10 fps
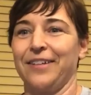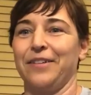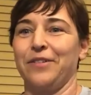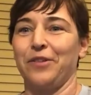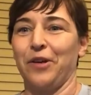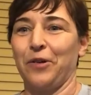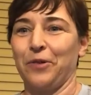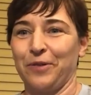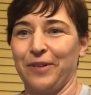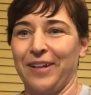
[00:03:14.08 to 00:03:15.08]

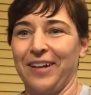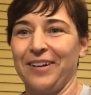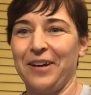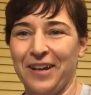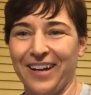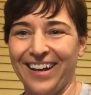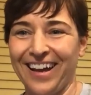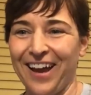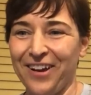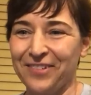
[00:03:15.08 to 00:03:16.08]
So
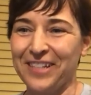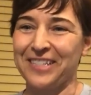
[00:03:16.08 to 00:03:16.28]
every